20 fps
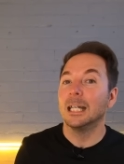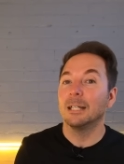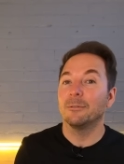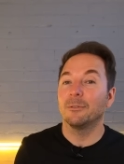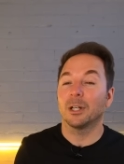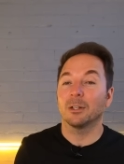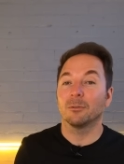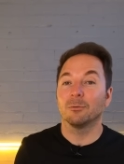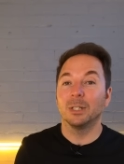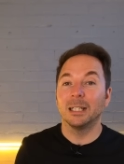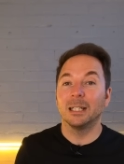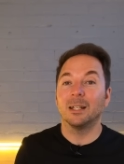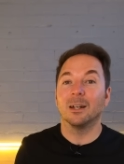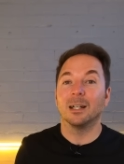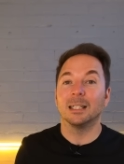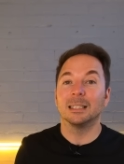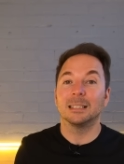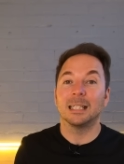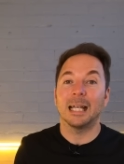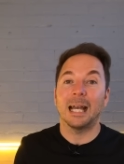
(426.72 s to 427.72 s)
if I'd have
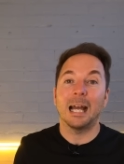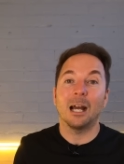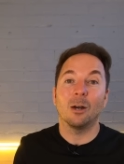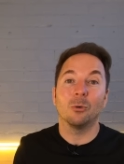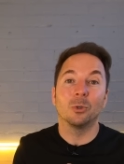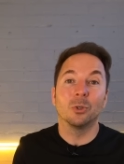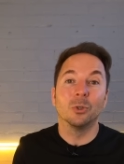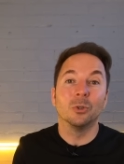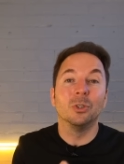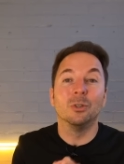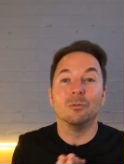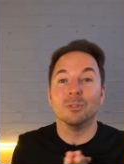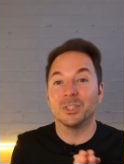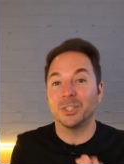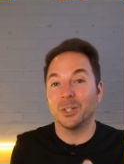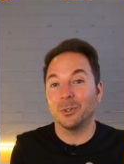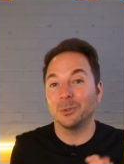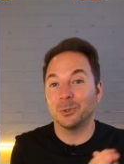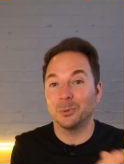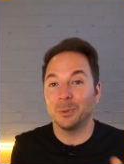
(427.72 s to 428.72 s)
realised how good the
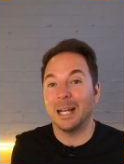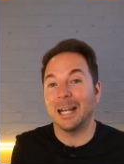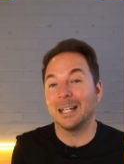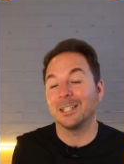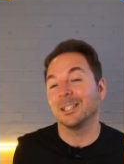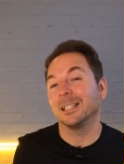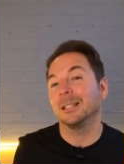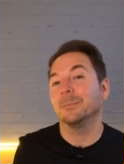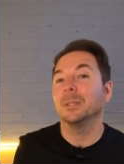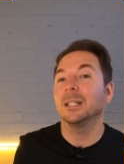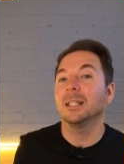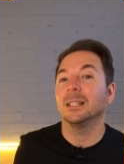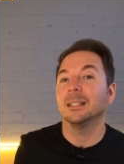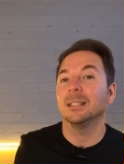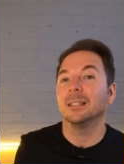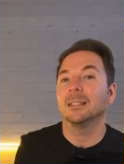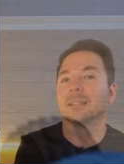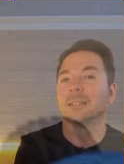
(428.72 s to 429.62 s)
results would actually be.